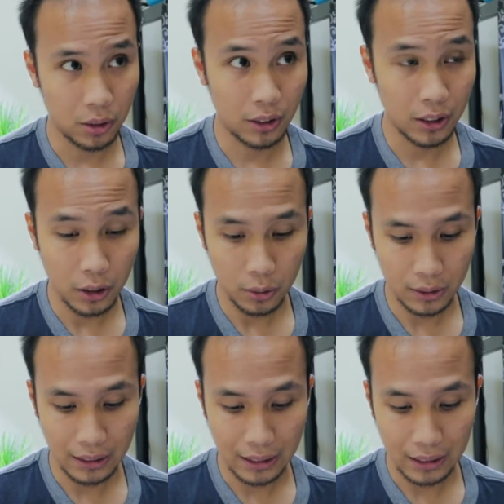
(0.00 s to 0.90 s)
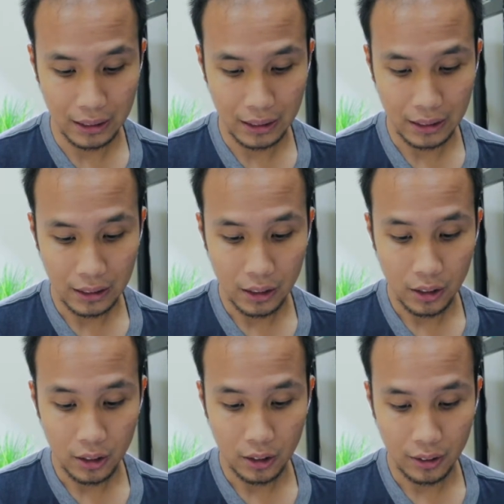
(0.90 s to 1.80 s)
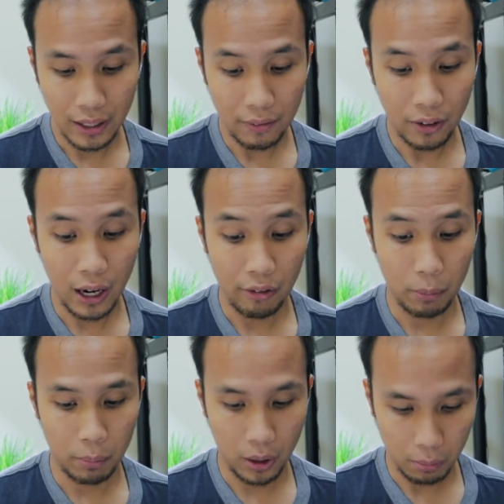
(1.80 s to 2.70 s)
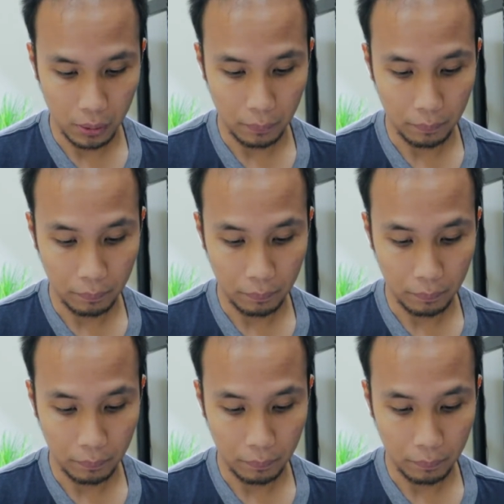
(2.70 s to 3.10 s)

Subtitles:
continuously, you'll never have a problem.